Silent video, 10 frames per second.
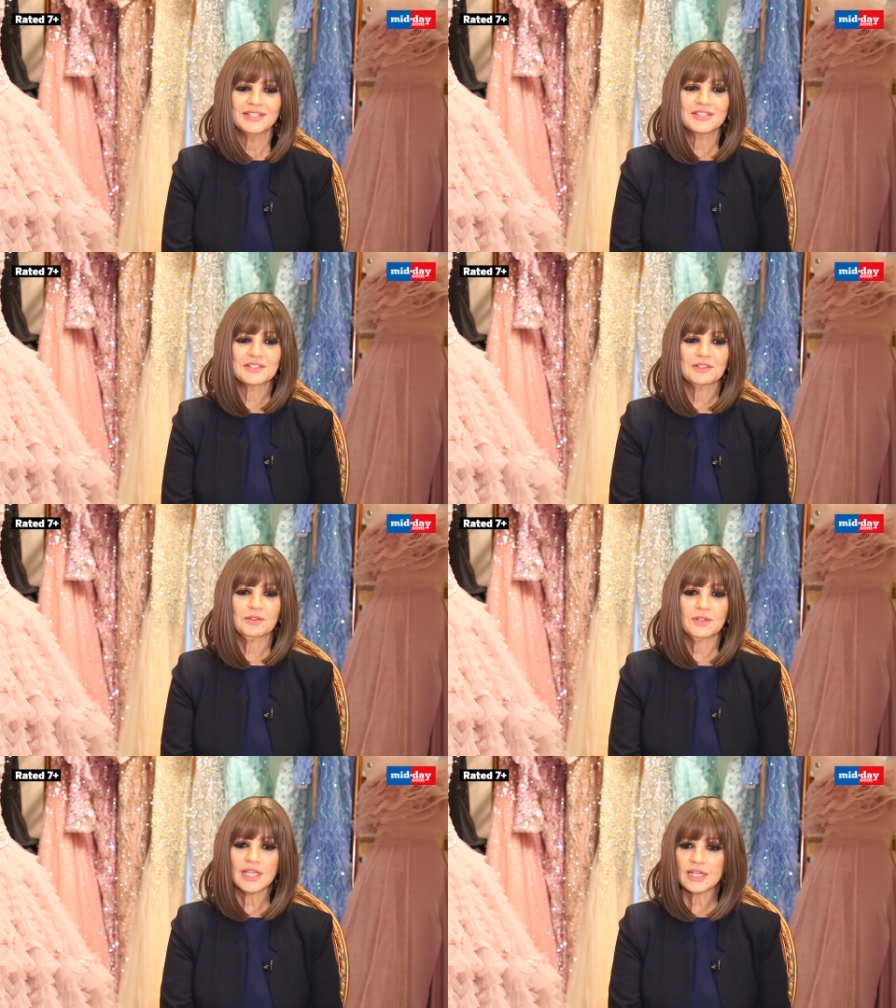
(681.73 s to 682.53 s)

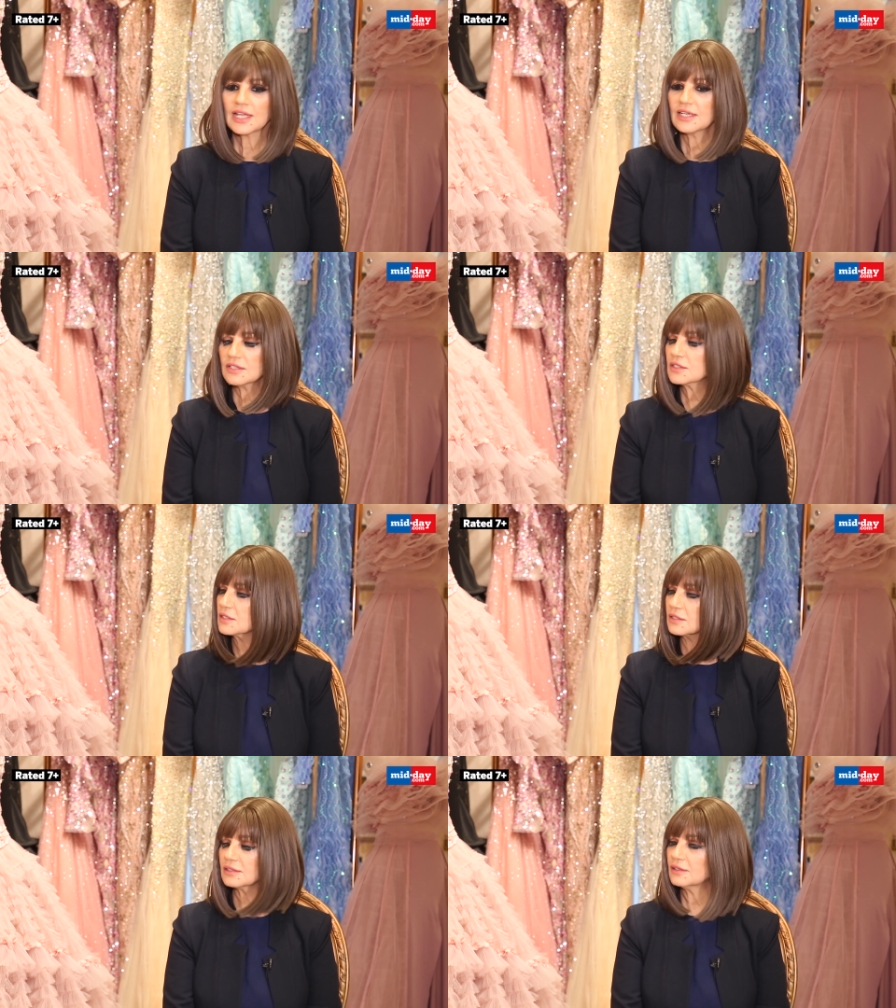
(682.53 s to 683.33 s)
So, yeah, that
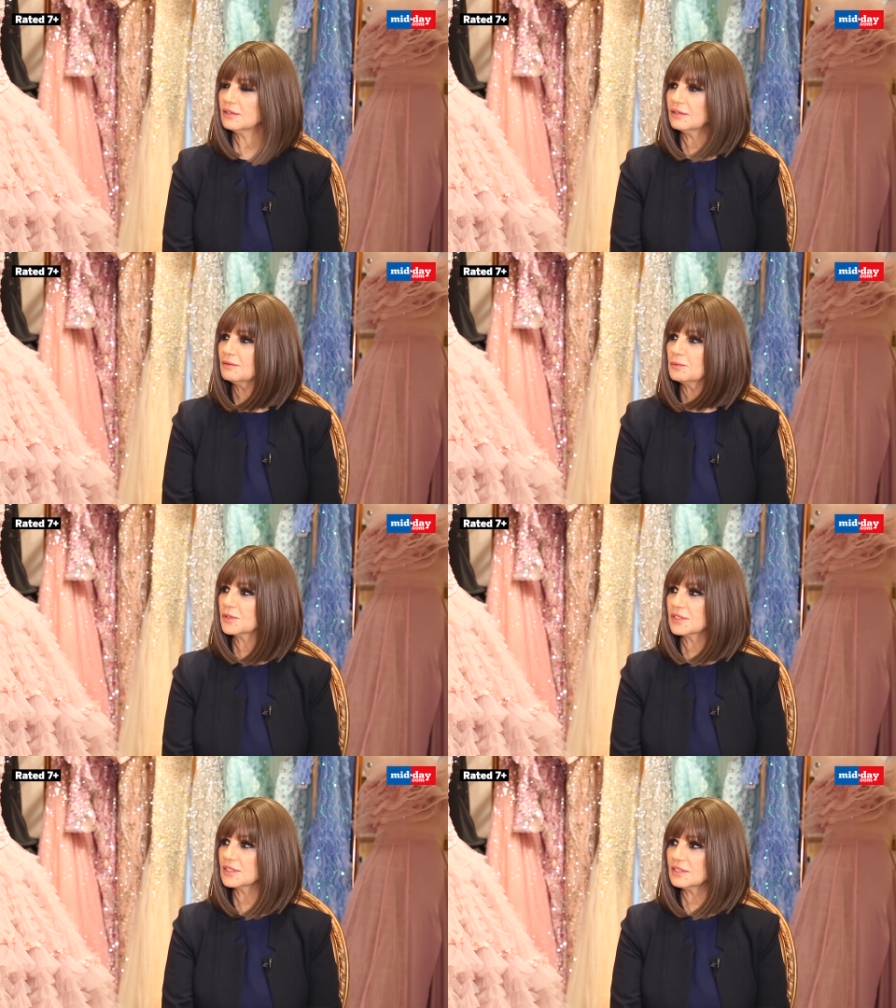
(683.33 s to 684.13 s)
is uh,
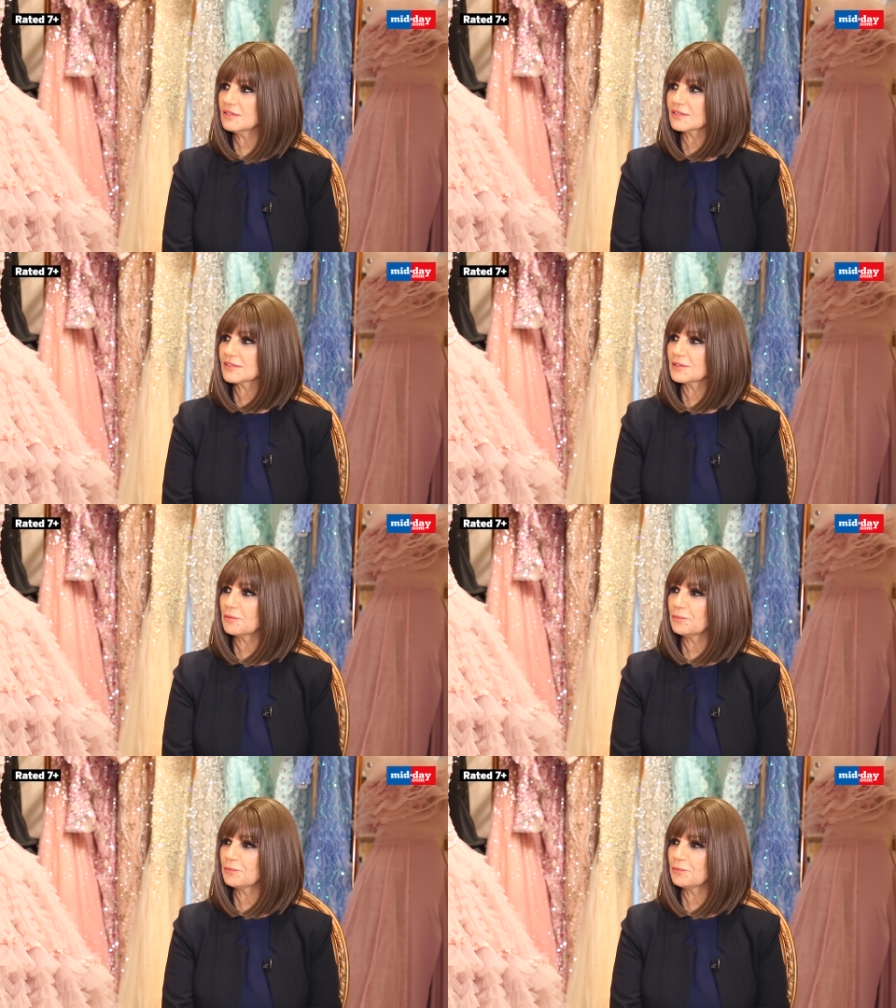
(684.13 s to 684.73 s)
what it is.